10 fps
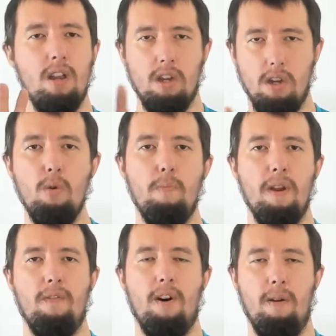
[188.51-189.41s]
You would
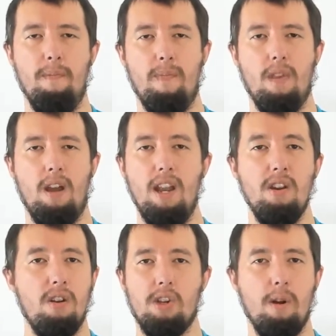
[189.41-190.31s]
be fine. And you
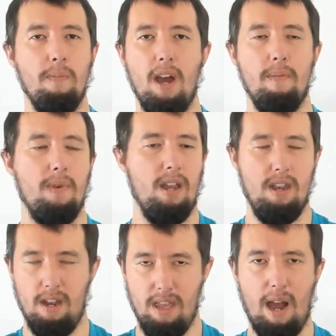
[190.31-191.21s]
could stop there,
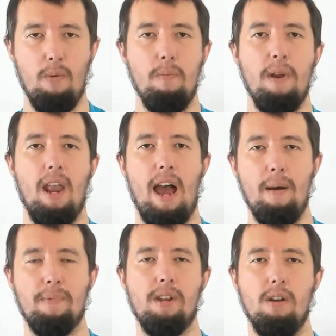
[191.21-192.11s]
and that would be an
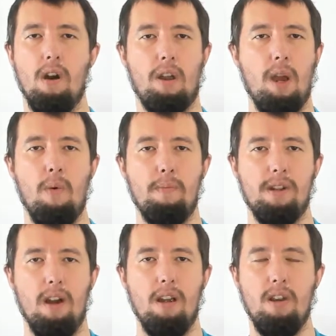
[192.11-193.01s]
absolutely okay
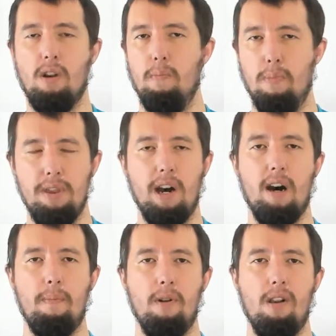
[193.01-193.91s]
website, and you could put that
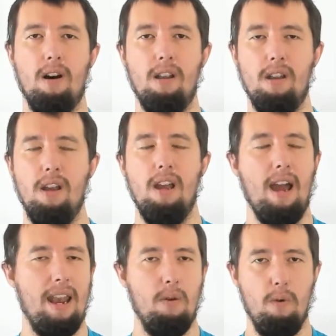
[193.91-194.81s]
up online
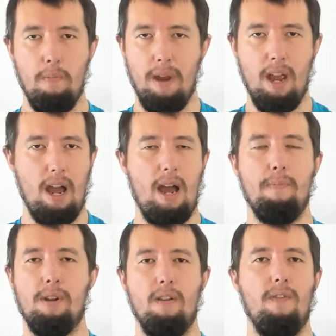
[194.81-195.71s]
and it would be
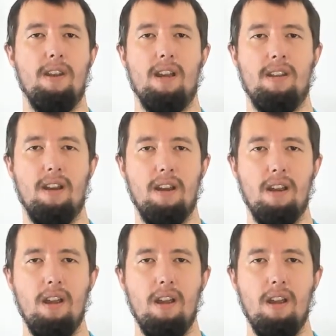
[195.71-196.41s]
absolutely fantastic.